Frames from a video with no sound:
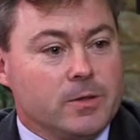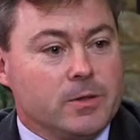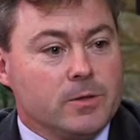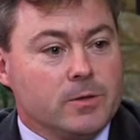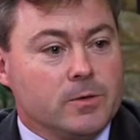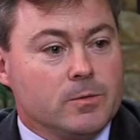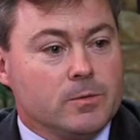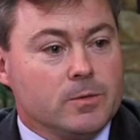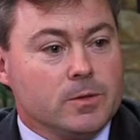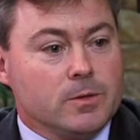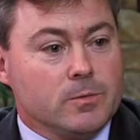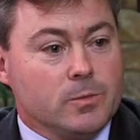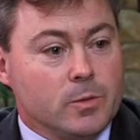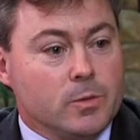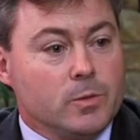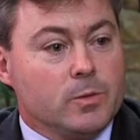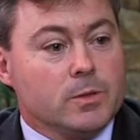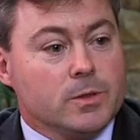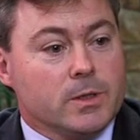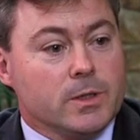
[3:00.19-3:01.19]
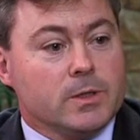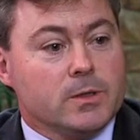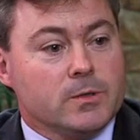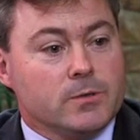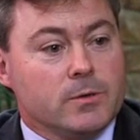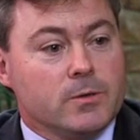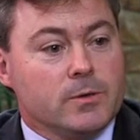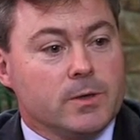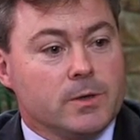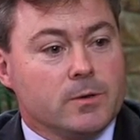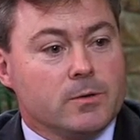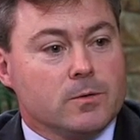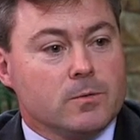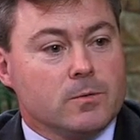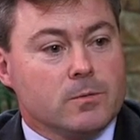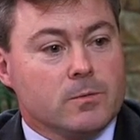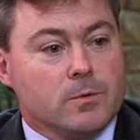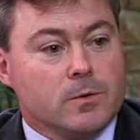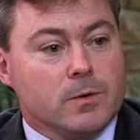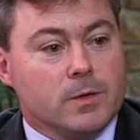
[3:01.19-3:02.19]
to support us through those
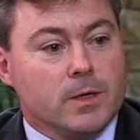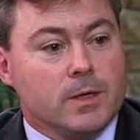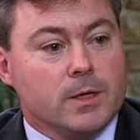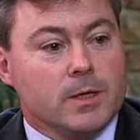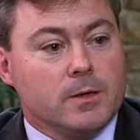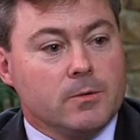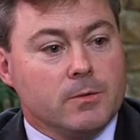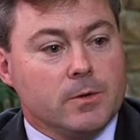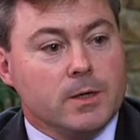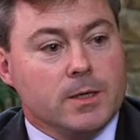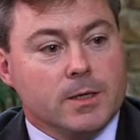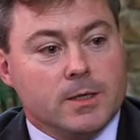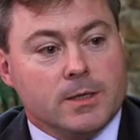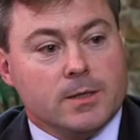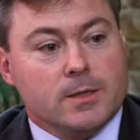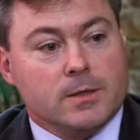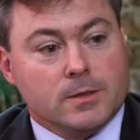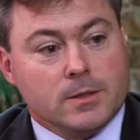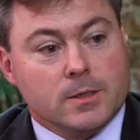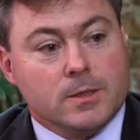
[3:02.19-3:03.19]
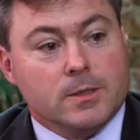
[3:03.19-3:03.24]
really, really dark